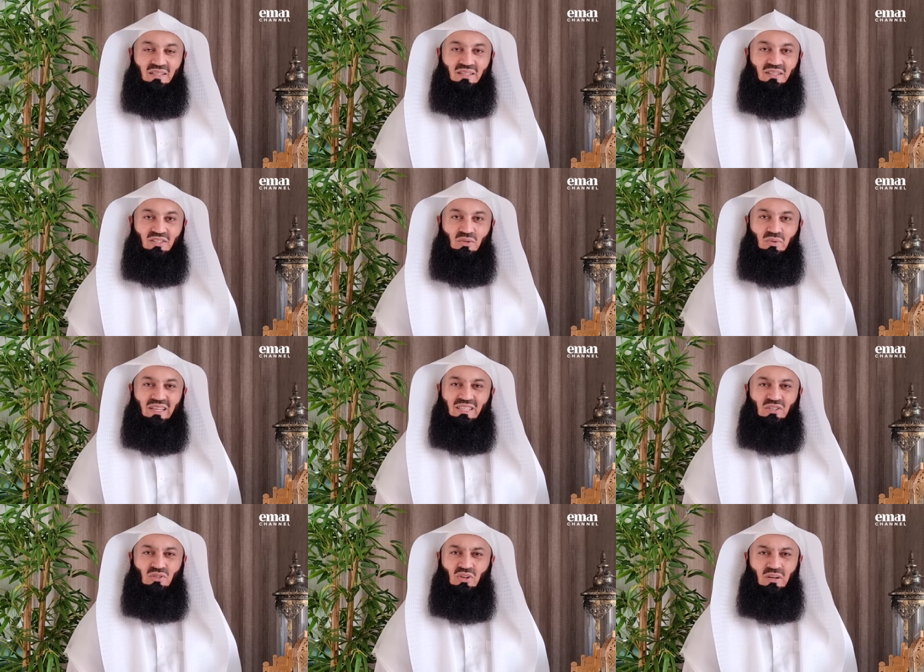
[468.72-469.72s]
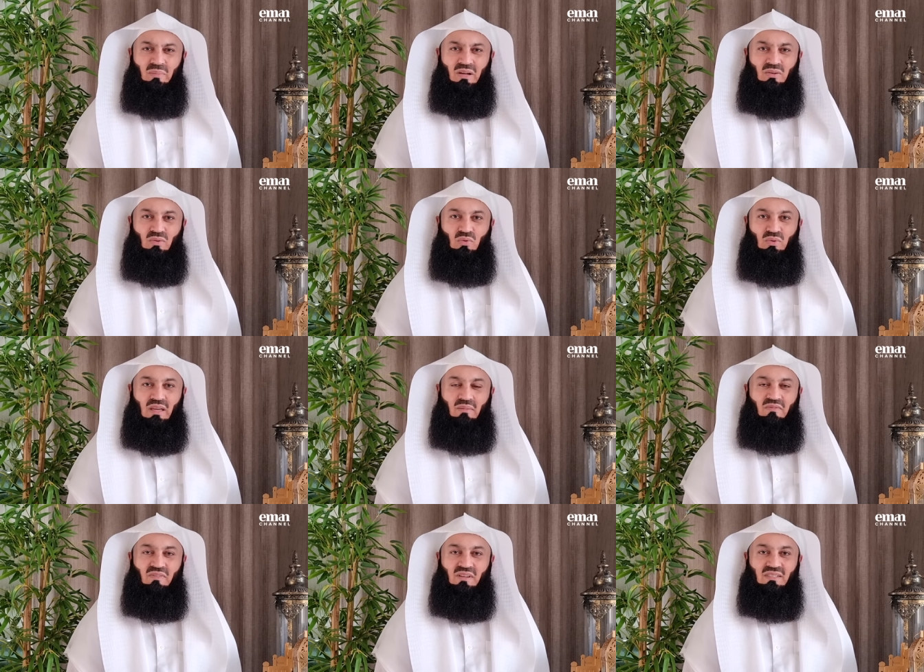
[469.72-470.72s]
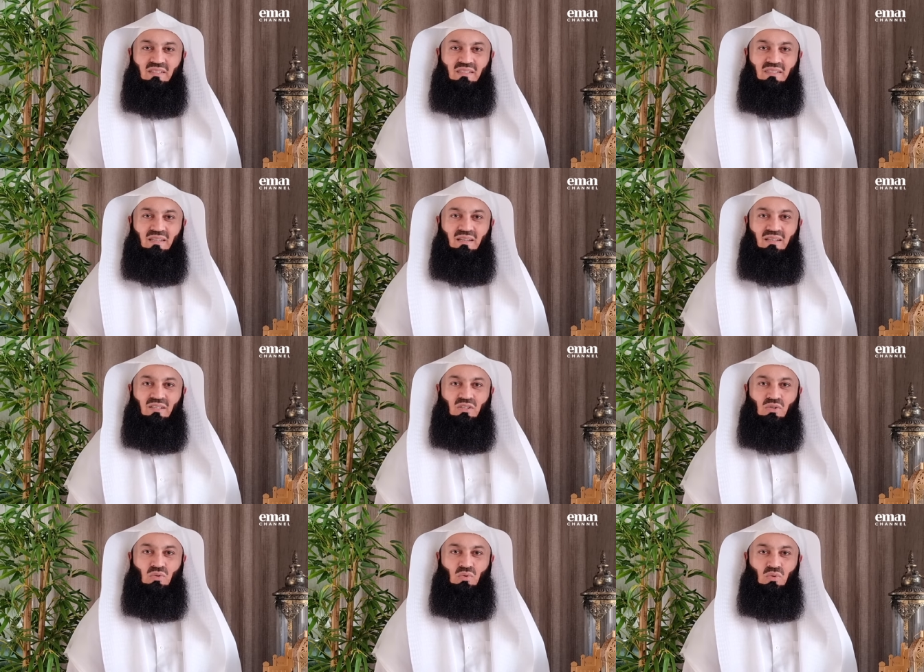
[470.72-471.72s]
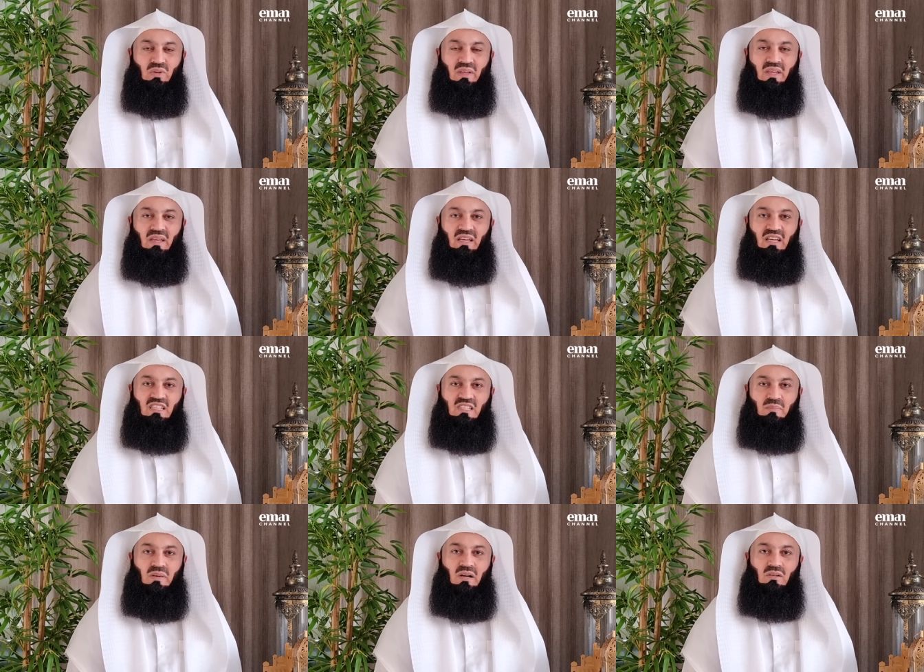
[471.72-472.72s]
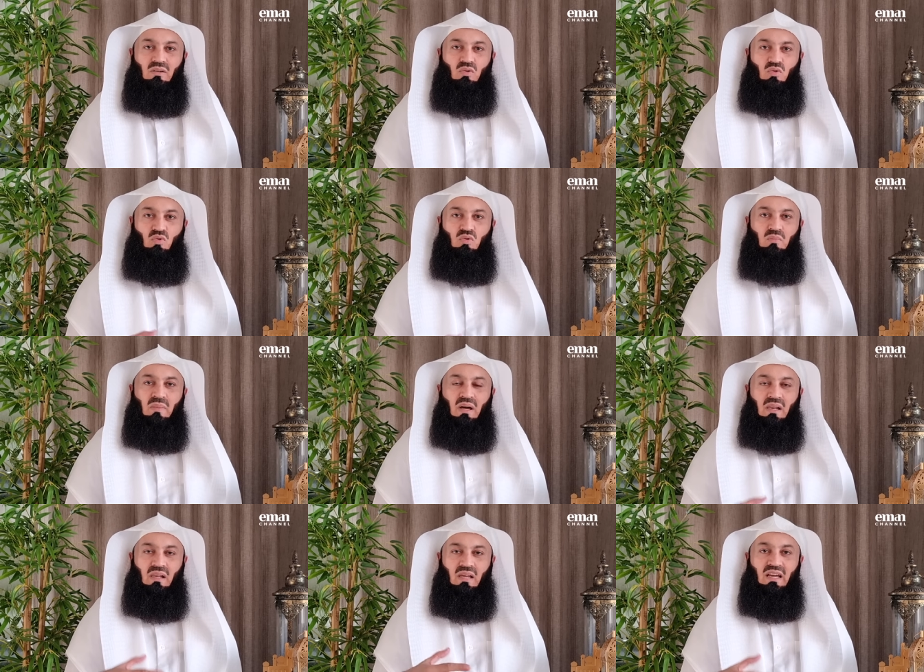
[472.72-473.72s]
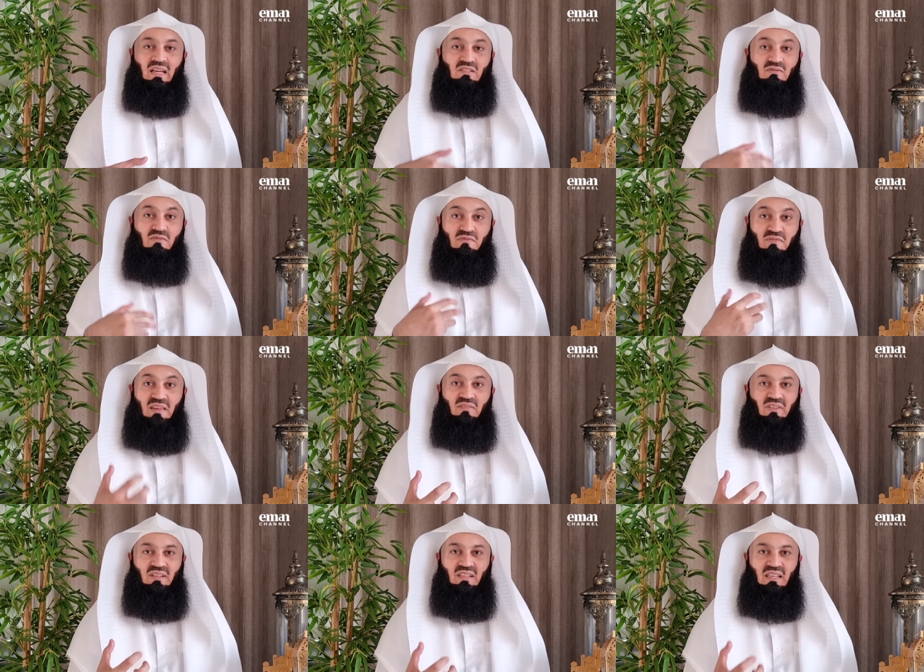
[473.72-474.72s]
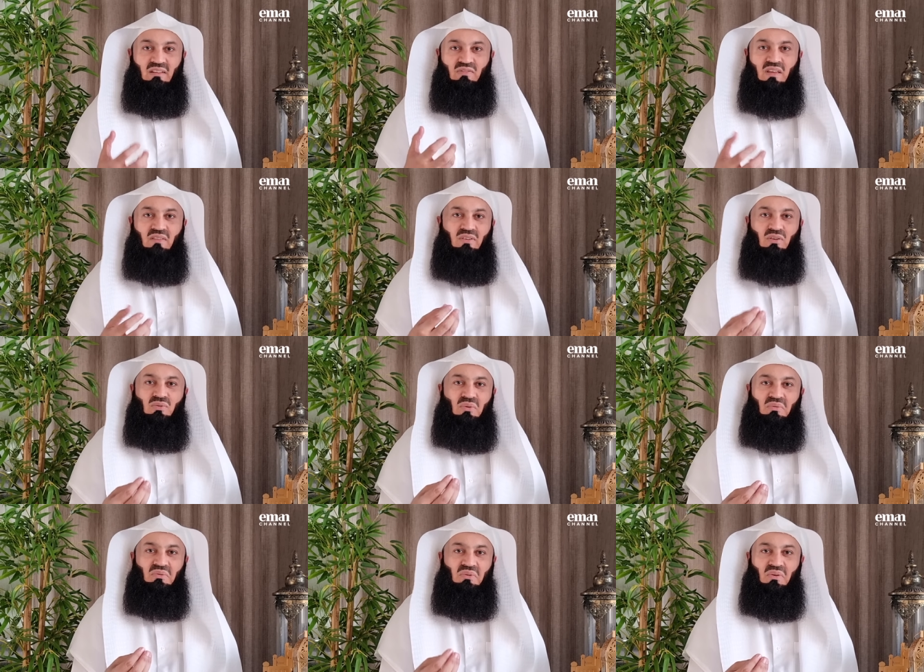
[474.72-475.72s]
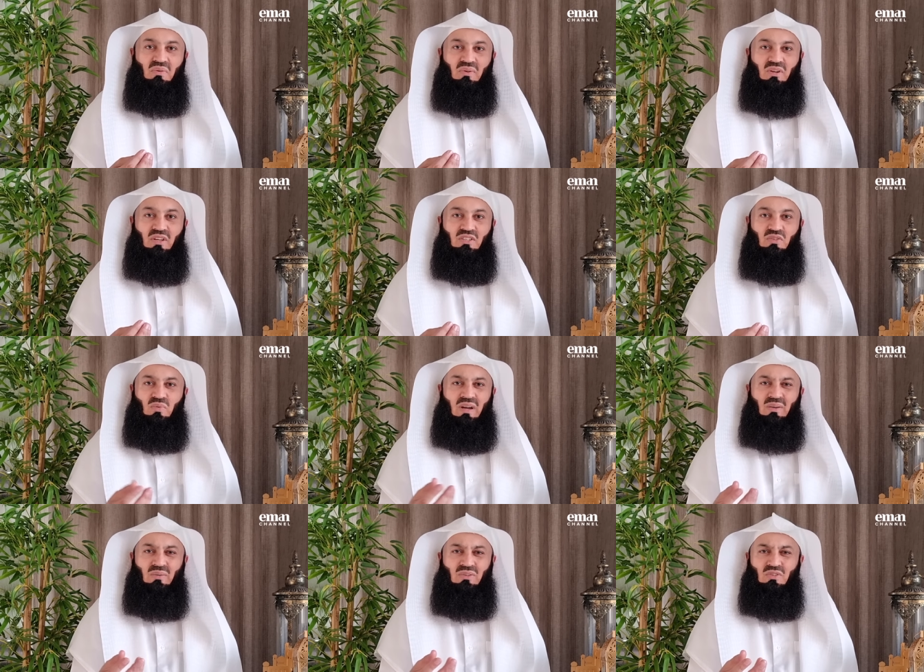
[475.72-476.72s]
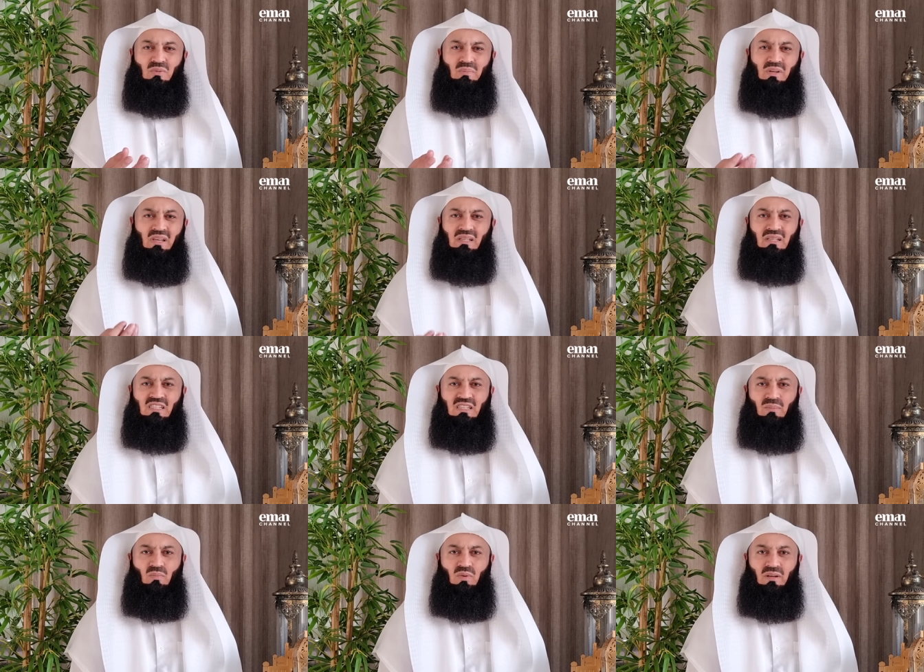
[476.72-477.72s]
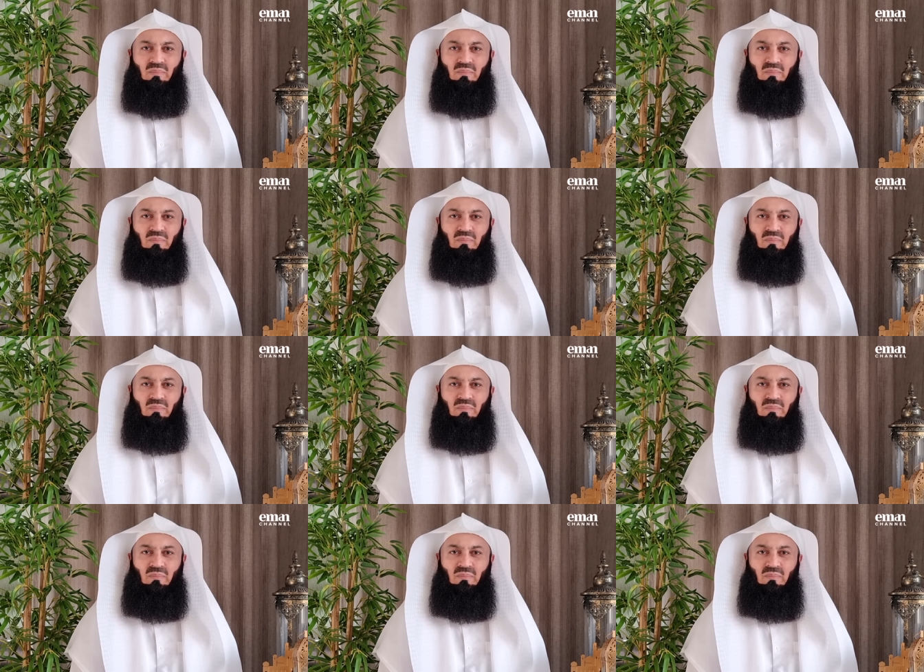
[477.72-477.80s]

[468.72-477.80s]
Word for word: So it's not about who came first and second in school. It's about whom Allah has favored. And that favor you don't know. So why would you belittle someone?